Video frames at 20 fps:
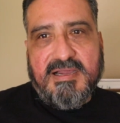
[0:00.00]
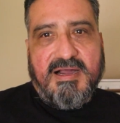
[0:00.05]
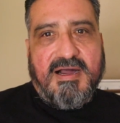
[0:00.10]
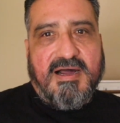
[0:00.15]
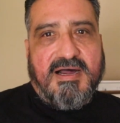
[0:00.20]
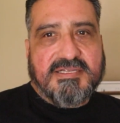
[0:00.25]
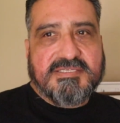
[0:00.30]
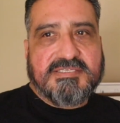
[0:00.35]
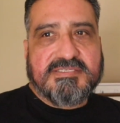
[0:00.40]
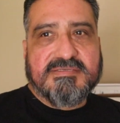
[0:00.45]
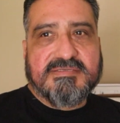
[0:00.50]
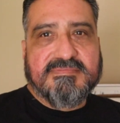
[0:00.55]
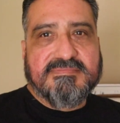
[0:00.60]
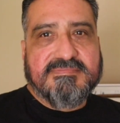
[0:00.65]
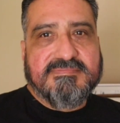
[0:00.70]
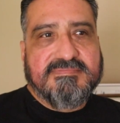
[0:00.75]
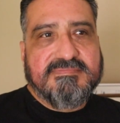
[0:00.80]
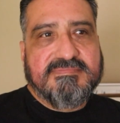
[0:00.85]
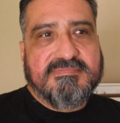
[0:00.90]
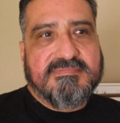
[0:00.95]

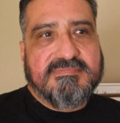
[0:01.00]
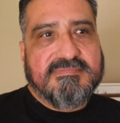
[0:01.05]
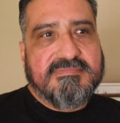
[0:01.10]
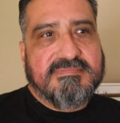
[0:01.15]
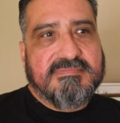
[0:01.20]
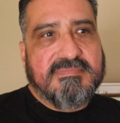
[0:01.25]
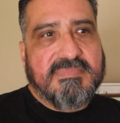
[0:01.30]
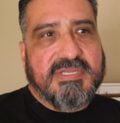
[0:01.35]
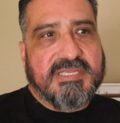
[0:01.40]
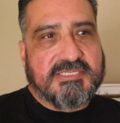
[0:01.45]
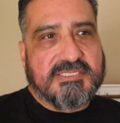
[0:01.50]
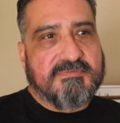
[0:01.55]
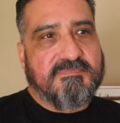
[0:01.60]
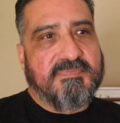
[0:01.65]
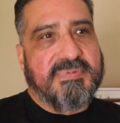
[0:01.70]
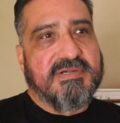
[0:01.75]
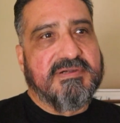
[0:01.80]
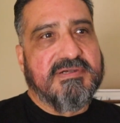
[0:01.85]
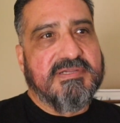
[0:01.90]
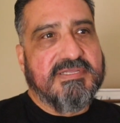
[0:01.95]
awesome
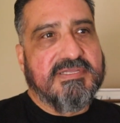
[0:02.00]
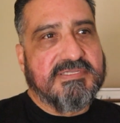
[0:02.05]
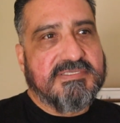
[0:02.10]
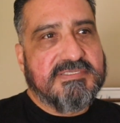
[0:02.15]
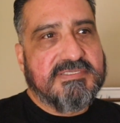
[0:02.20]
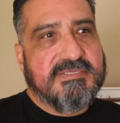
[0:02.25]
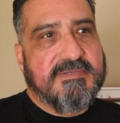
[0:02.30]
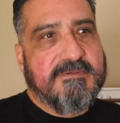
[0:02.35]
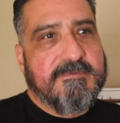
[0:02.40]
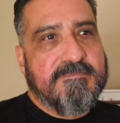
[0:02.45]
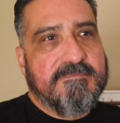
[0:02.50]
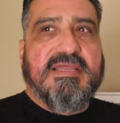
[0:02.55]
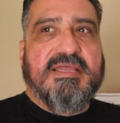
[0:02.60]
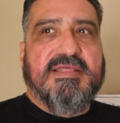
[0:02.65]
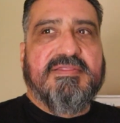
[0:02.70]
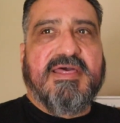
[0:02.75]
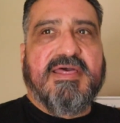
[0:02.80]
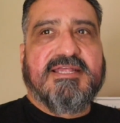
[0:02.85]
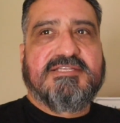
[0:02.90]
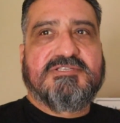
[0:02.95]
experience,
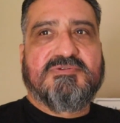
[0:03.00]
and